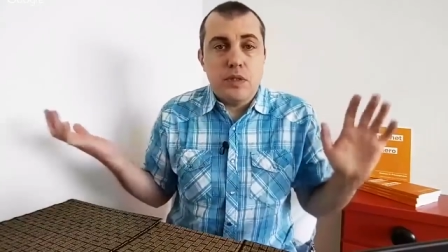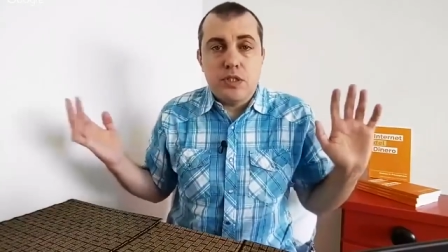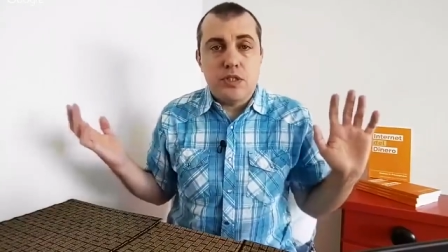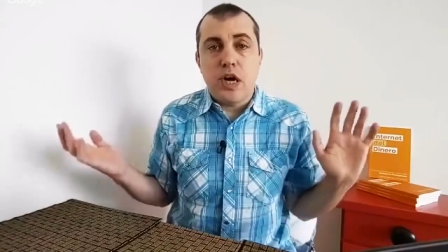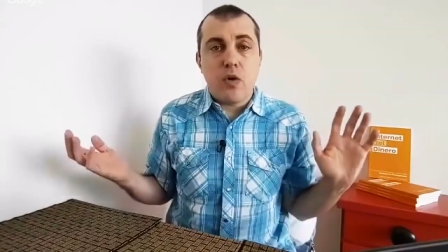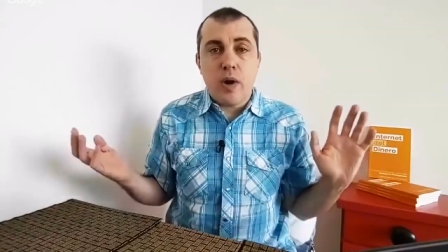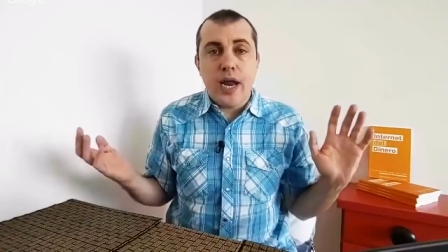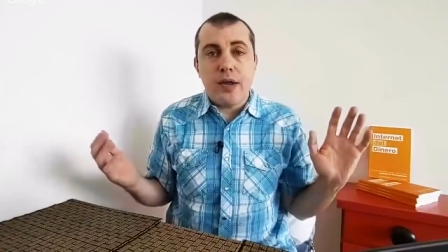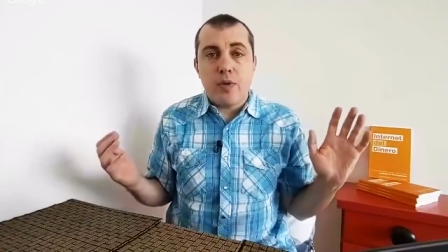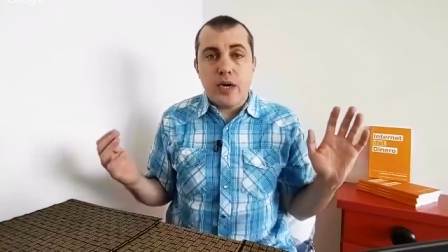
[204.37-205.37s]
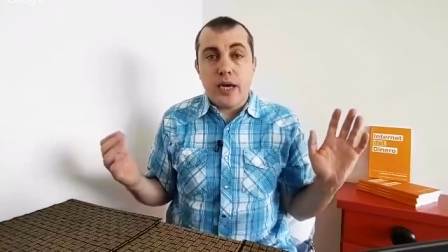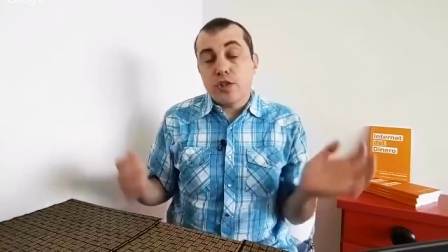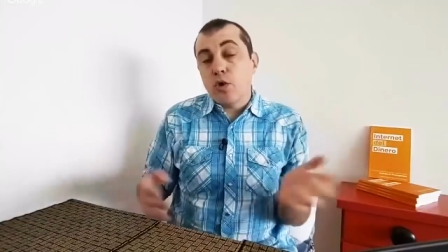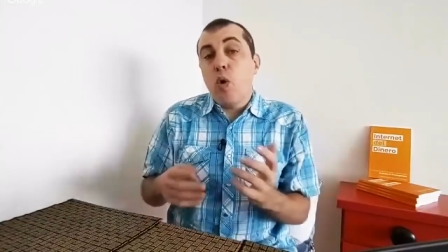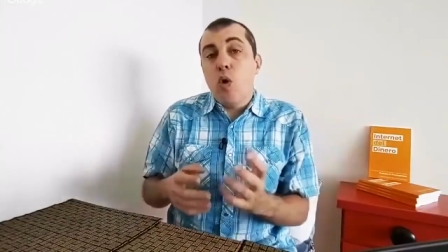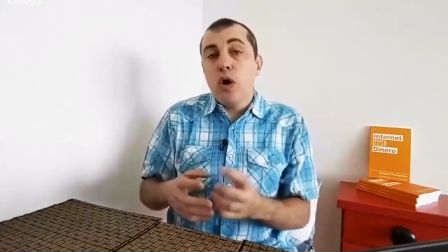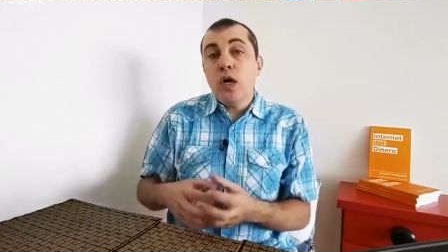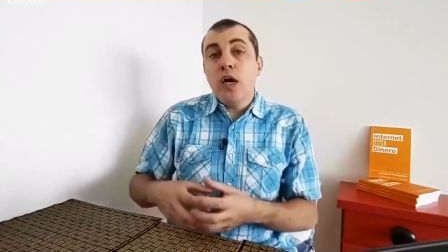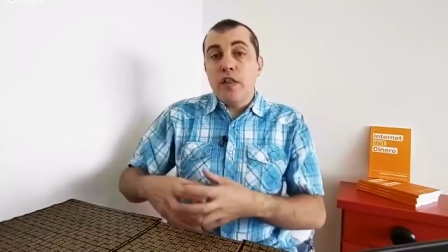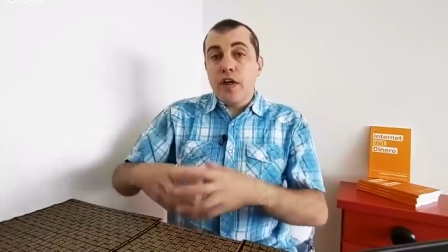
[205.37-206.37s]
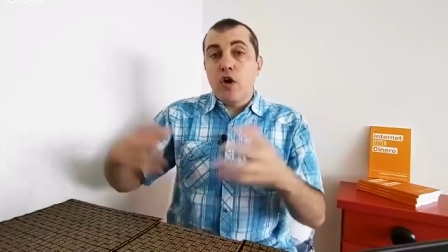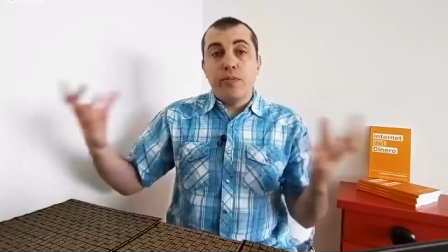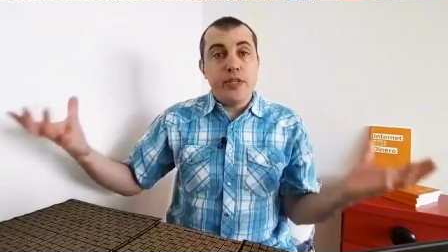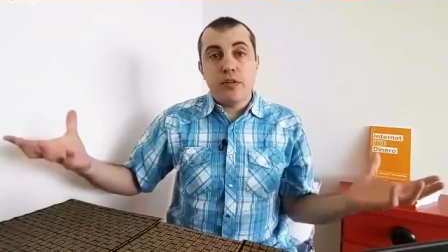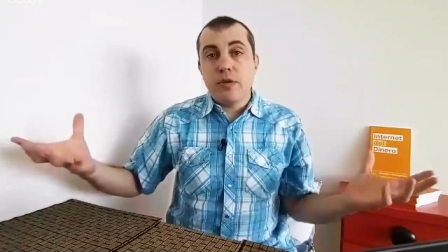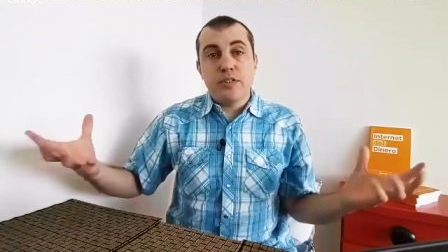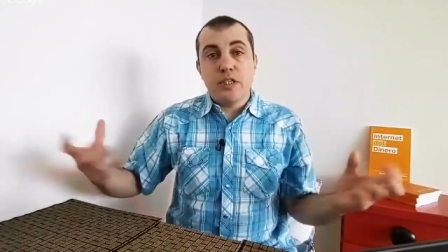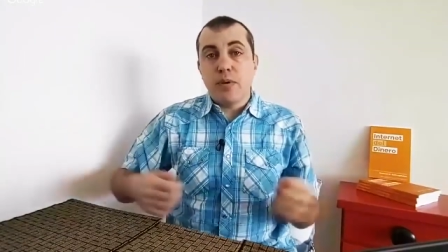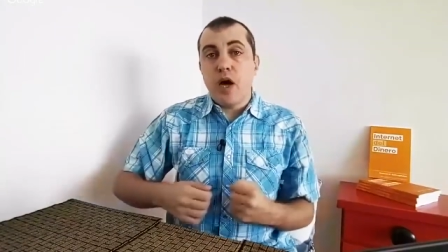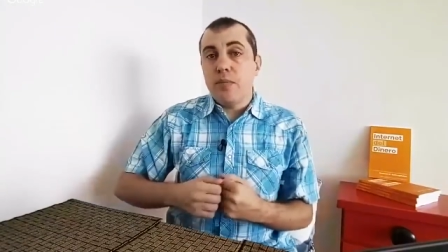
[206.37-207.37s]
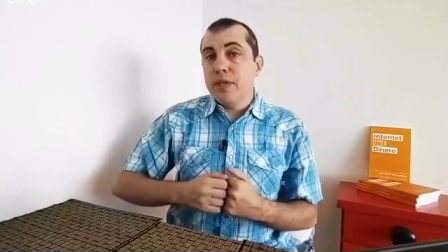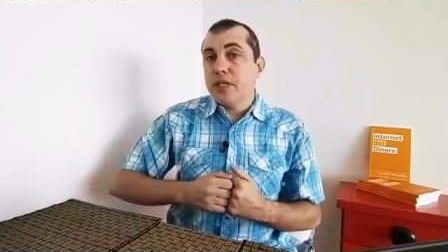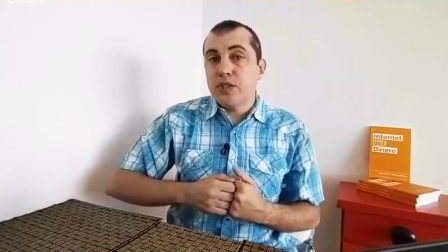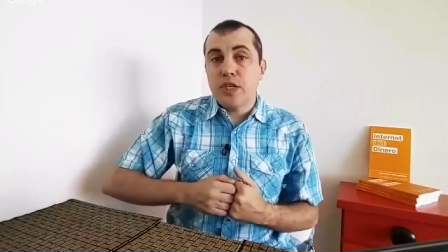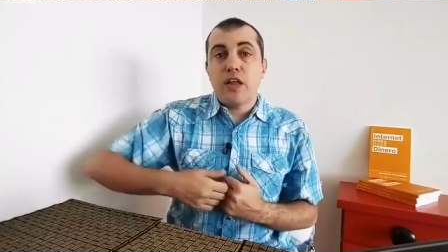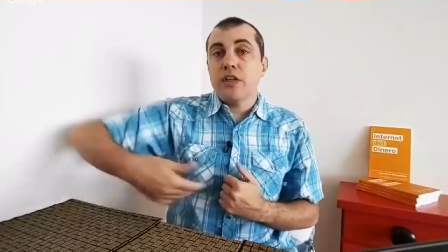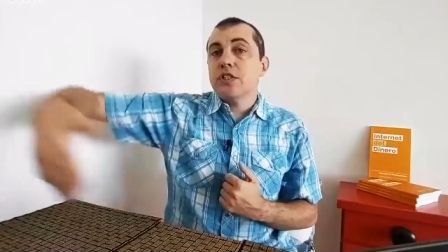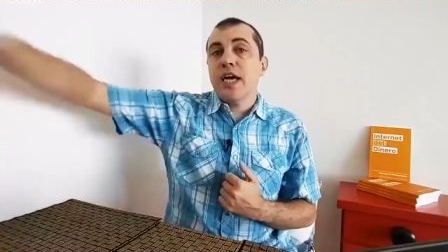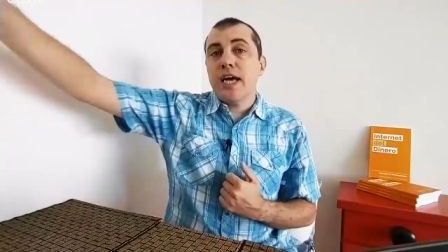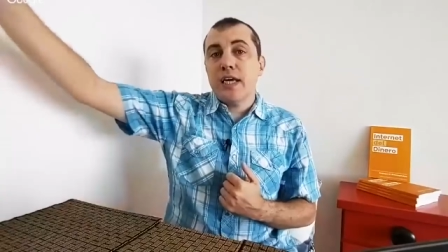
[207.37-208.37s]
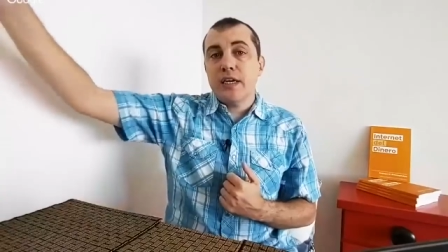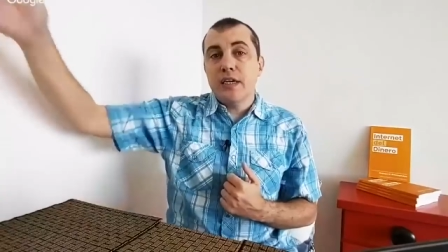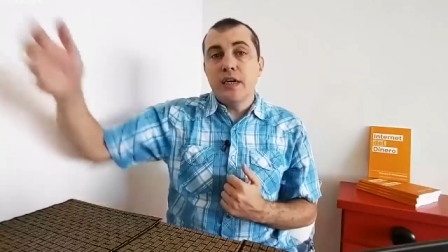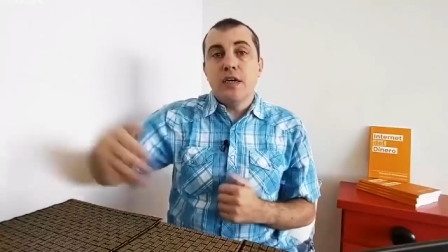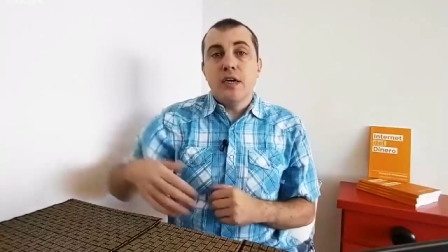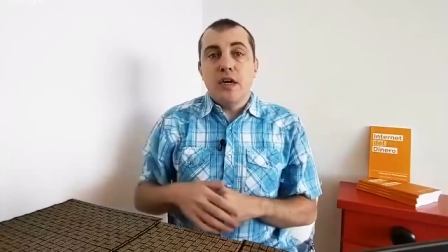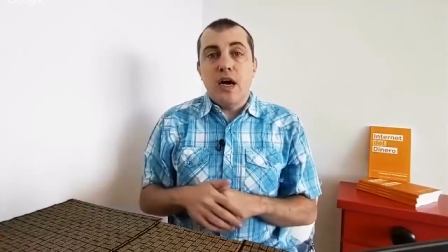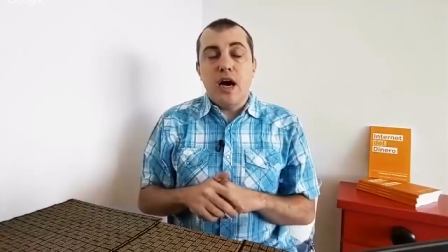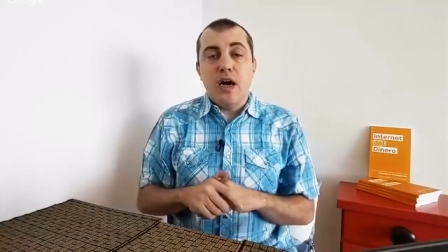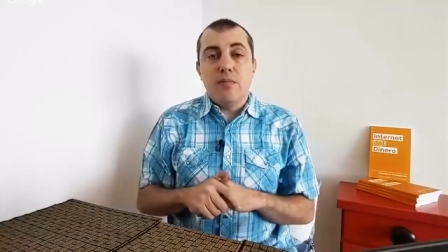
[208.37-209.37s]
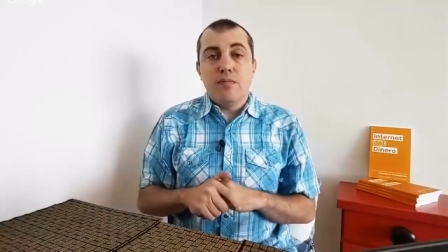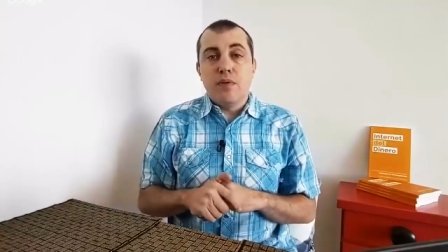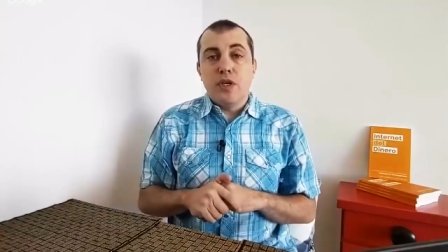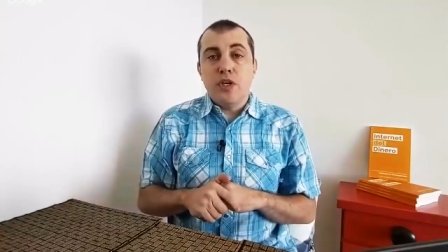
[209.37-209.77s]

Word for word: It's not going anywhere next. Or they open the encrypted blob, and there's another 10 um,